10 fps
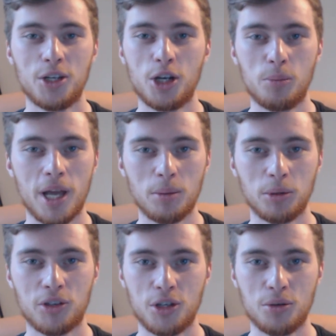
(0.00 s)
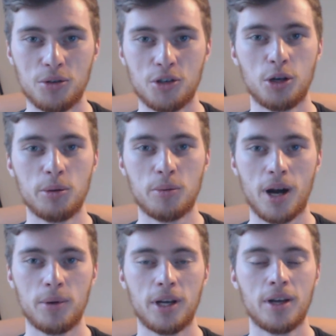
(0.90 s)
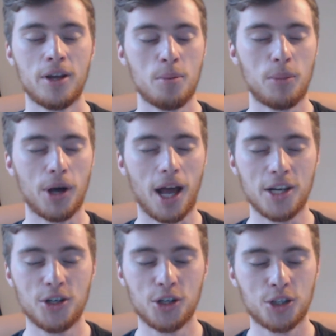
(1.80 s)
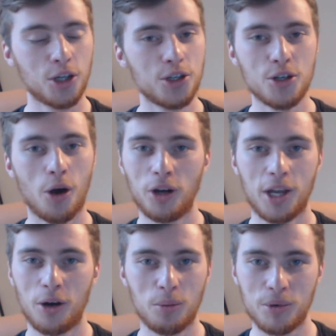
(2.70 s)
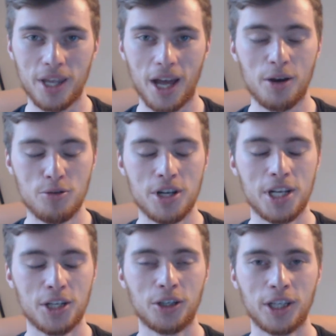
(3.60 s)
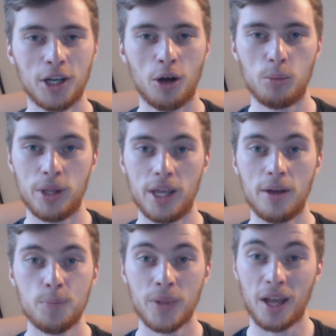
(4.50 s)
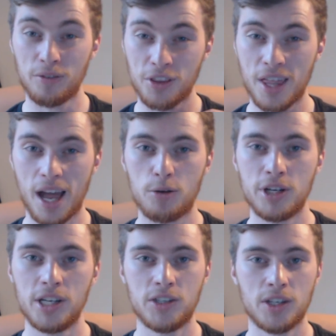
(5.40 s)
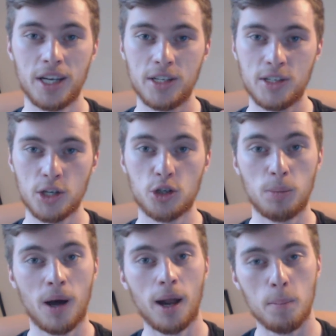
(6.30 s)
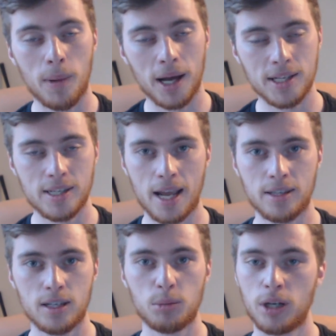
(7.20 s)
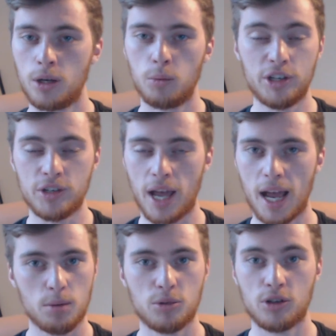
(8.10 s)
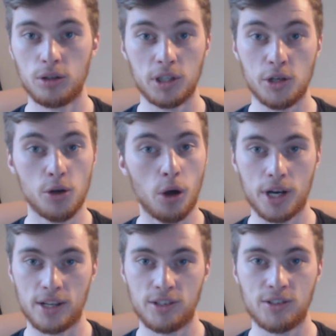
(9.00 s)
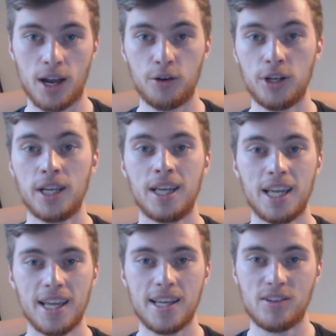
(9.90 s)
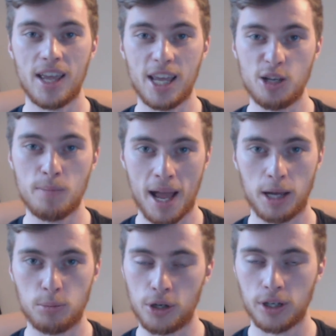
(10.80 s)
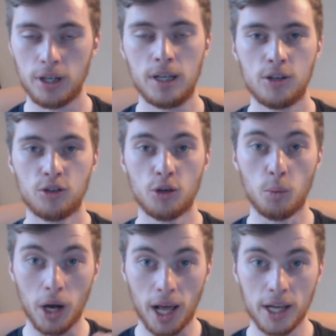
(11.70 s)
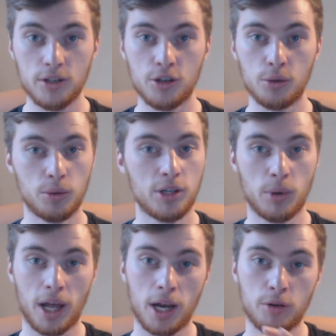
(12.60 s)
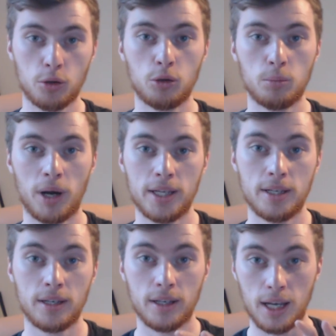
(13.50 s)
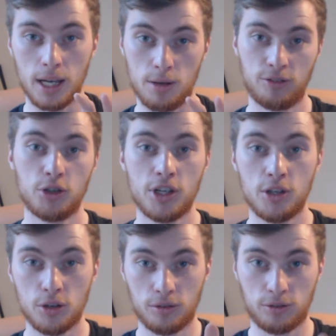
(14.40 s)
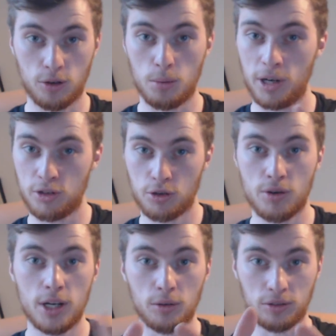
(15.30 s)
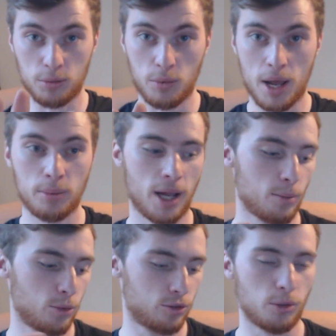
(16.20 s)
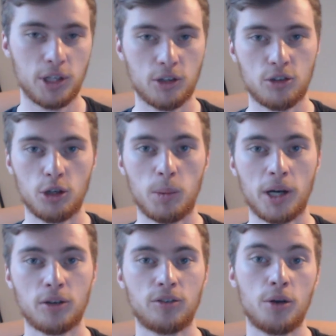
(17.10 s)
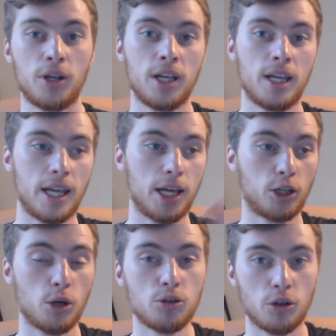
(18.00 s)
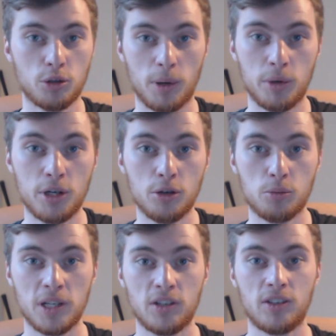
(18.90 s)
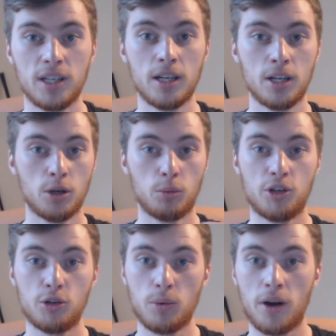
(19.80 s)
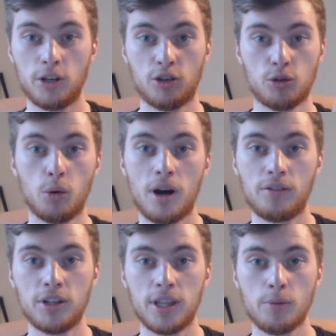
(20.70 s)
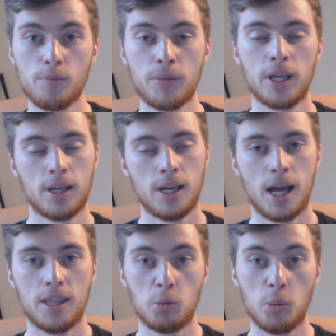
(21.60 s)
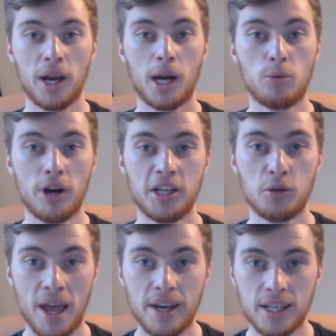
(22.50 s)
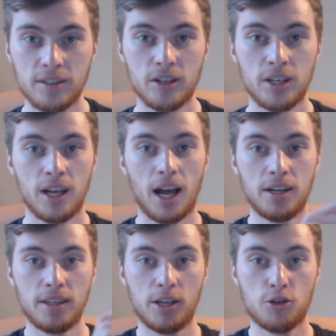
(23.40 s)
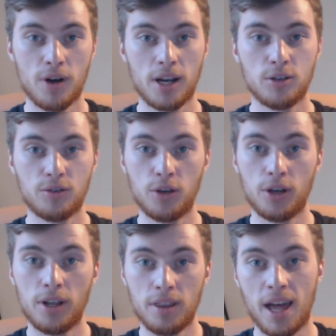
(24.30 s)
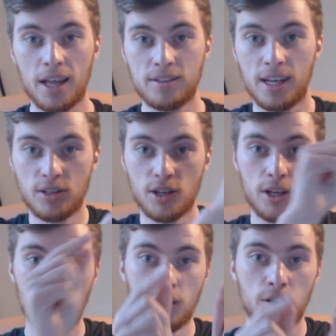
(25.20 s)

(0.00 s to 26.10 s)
be able to use Adobe Premiere, but I just could not get on with it. I really couldn't get on with it, and for that reason, an additional part of my setup, which is absolutely not necessary, is a MacBook. So what I do is when I record my footage from my screen or from the webcam or from the external microphone, it goes onto my Windows PC, which is where I store everything, and then when I'm ready to edit, I then transfer that data